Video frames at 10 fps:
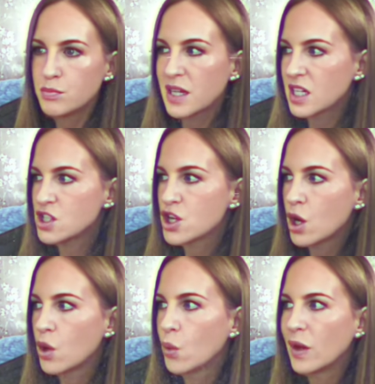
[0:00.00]
Mickey
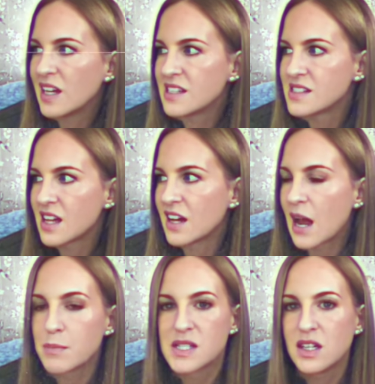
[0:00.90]
Joe is an
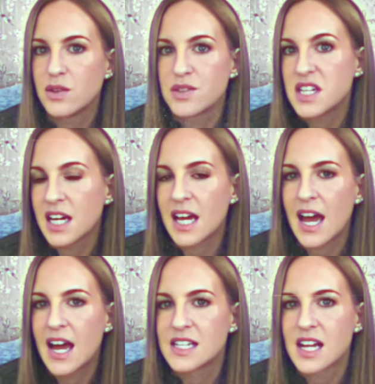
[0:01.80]
absolute
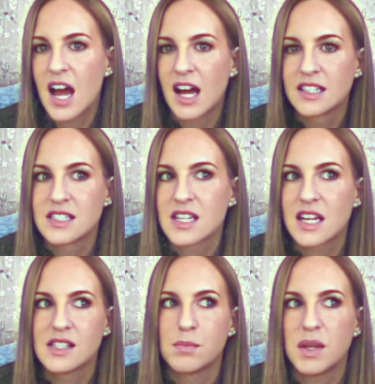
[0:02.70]
dickhead and
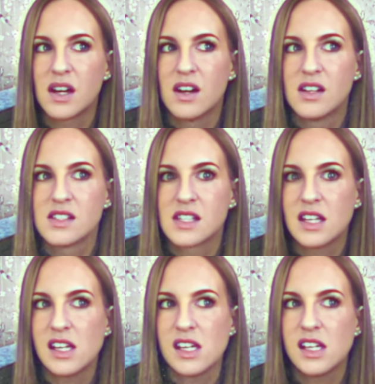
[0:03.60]
it's because
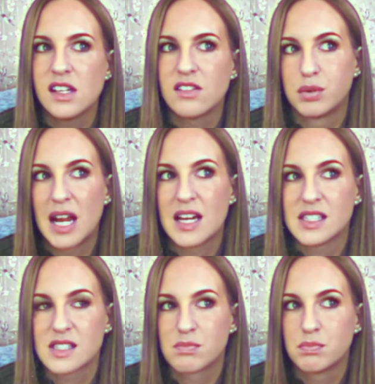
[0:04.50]
he
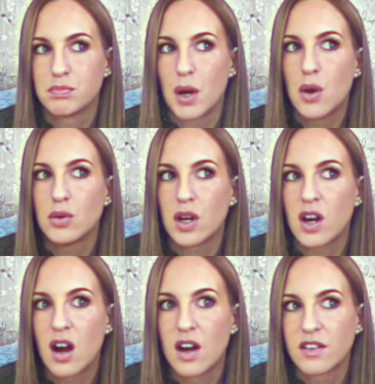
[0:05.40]
plays
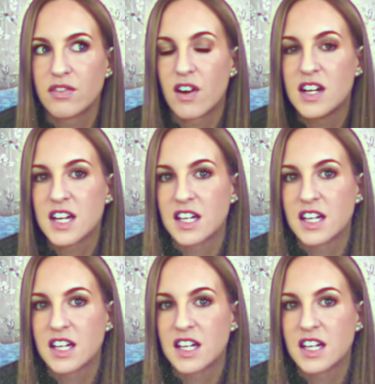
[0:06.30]
poker on a Friday